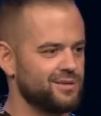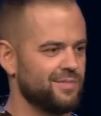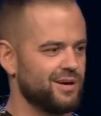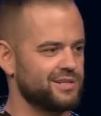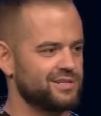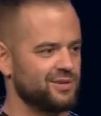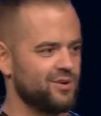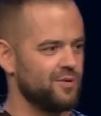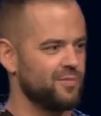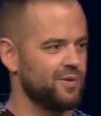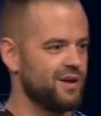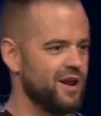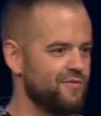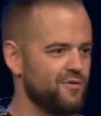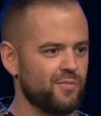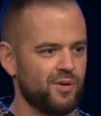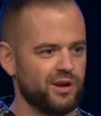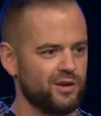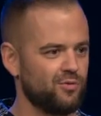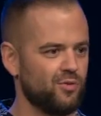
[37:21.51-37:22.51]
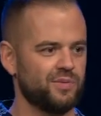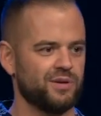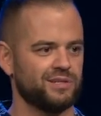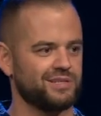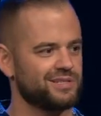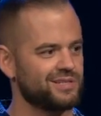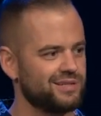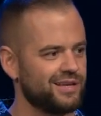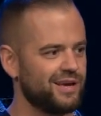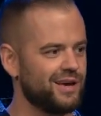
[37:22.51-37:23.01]
in my sermon. Everybody will be
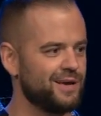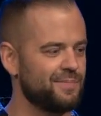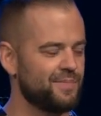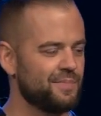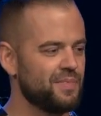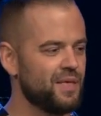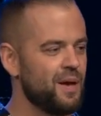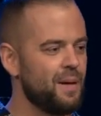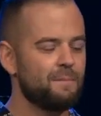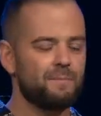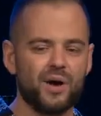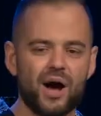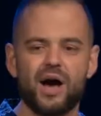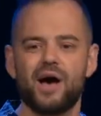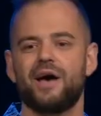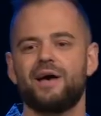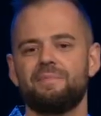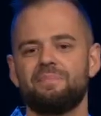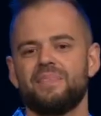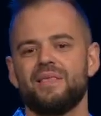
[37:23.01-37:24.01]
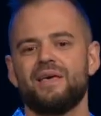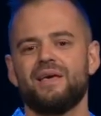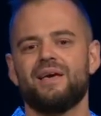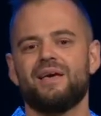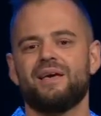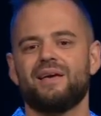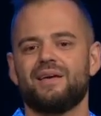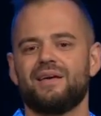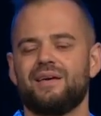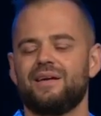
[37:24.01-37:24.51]
asleep. But
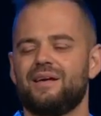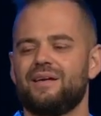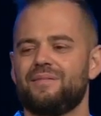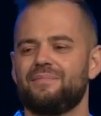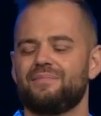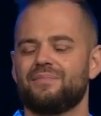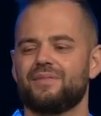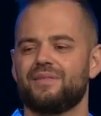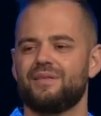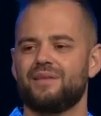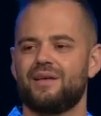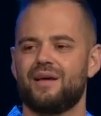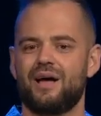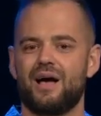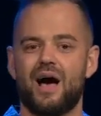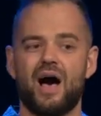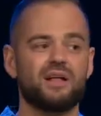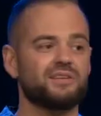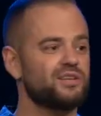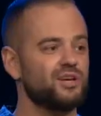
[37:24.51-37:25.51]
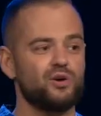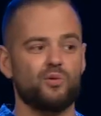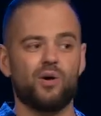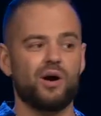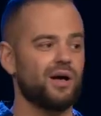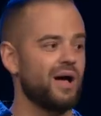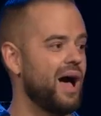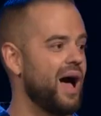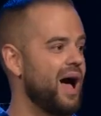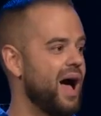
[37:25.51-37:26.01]
I'll tell you
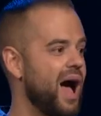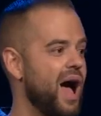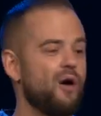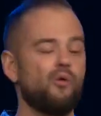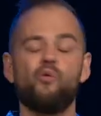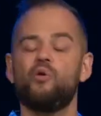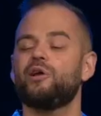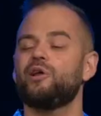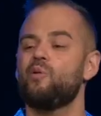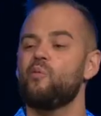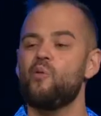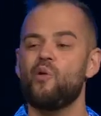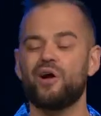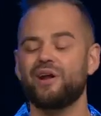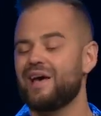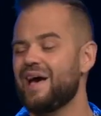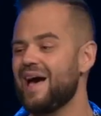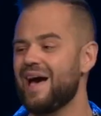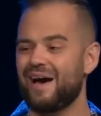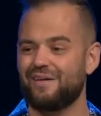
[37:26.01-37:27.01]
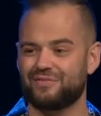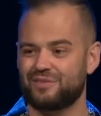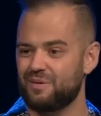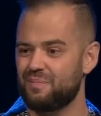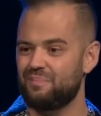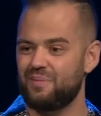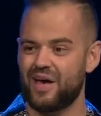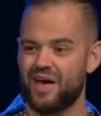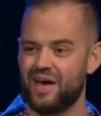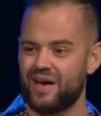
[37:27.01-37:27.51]
what, I wouldn't want to have to
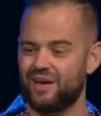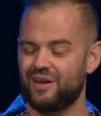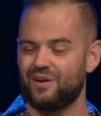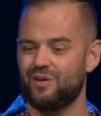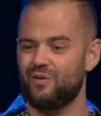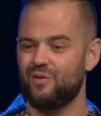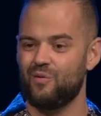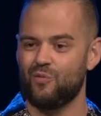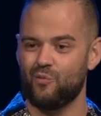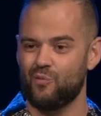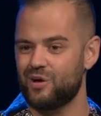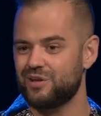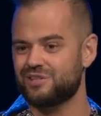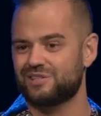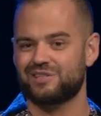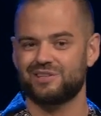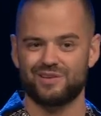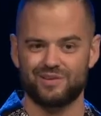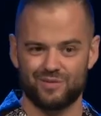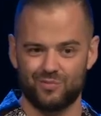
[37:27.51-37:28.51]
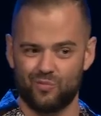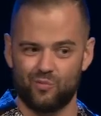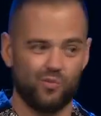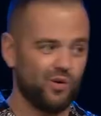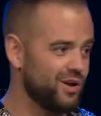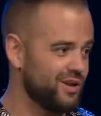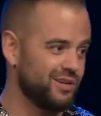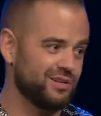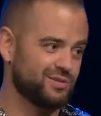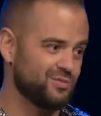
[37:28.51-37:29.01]
bet which
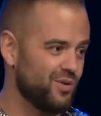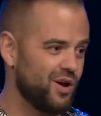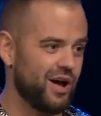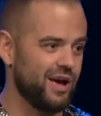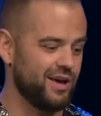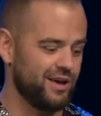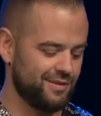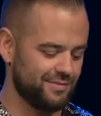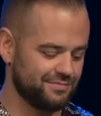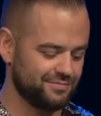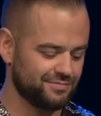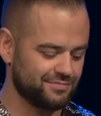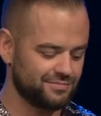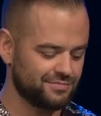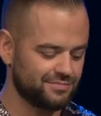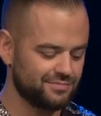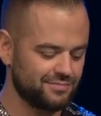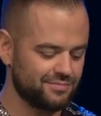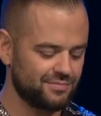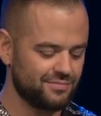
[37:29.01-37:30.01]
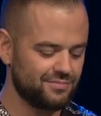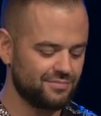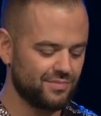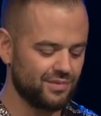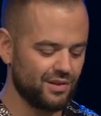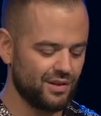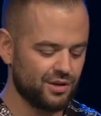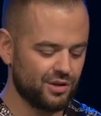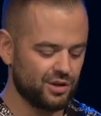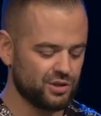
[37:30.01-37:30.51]
one is right,
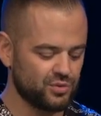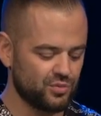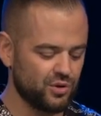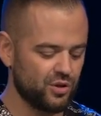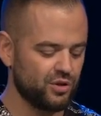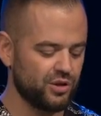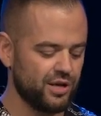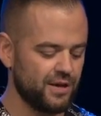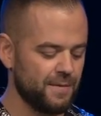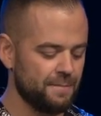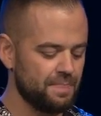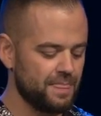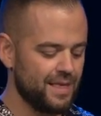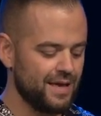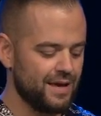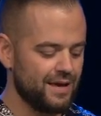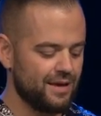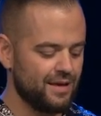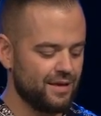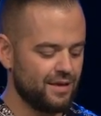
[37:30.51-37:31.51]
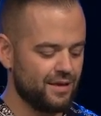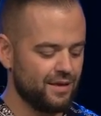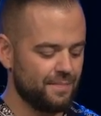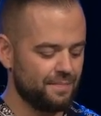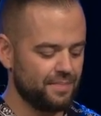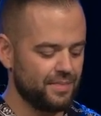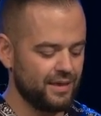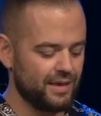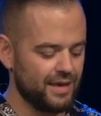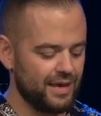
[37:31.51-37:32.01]
because really,
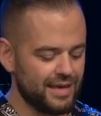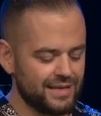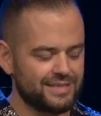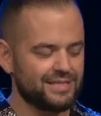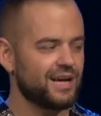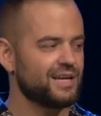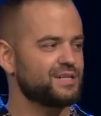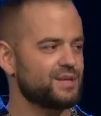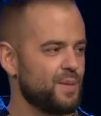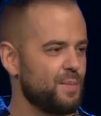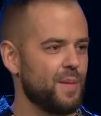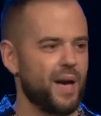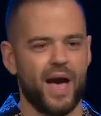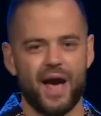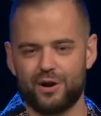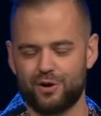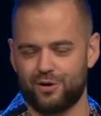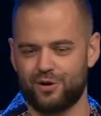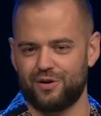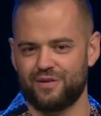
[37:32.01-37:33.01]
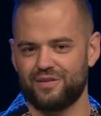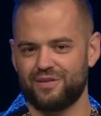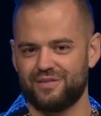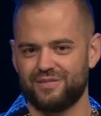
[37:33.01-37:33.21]
it doesn't matter.